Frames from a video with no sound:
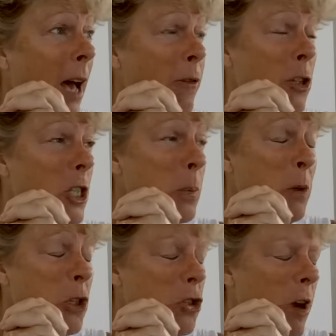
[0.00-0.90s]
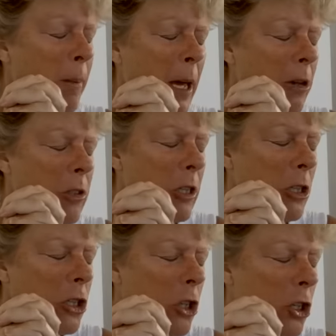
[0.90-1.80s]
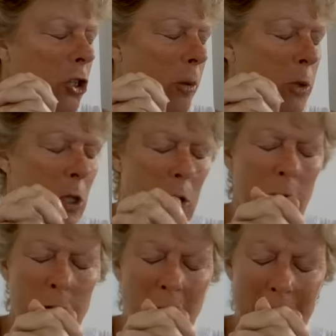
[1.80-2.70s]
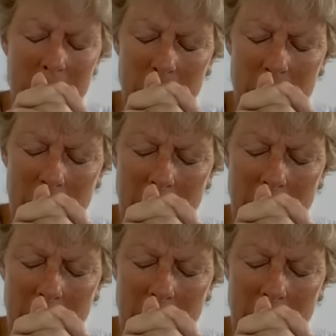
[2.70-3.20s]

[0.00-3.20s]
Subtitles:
If you just put Trump House in the search option, you'll find the